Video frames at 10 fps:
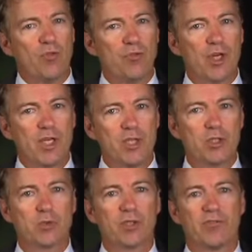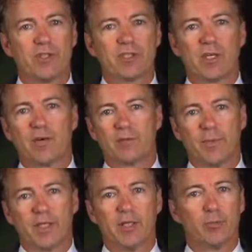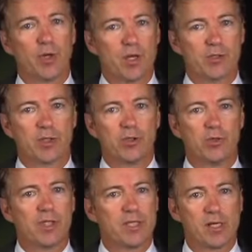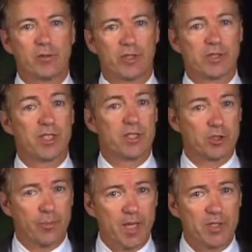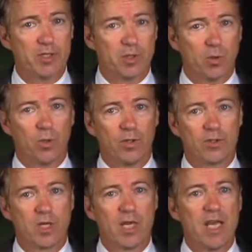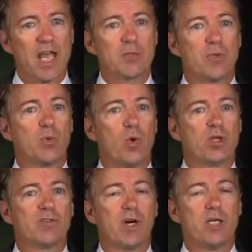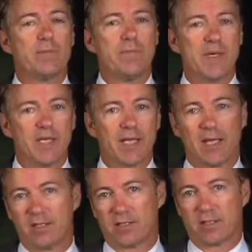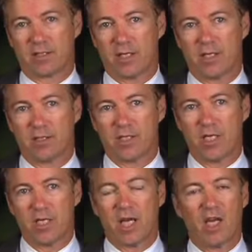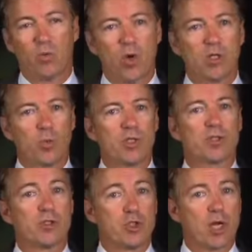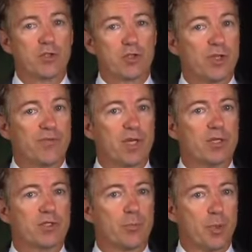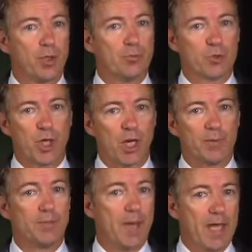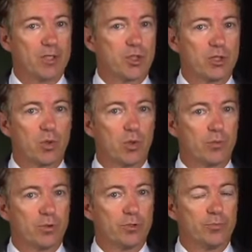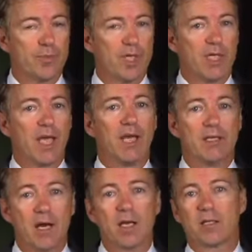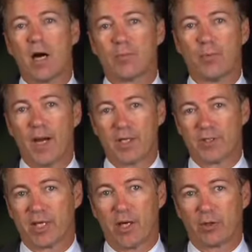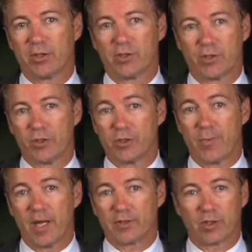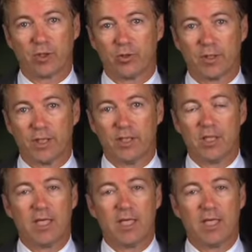the history of this government in prosecuting terrorists in domestic courts has been one of unmitigated success and one in which the judges have done a superb job in managing the courtroom and not compromising our concerns about security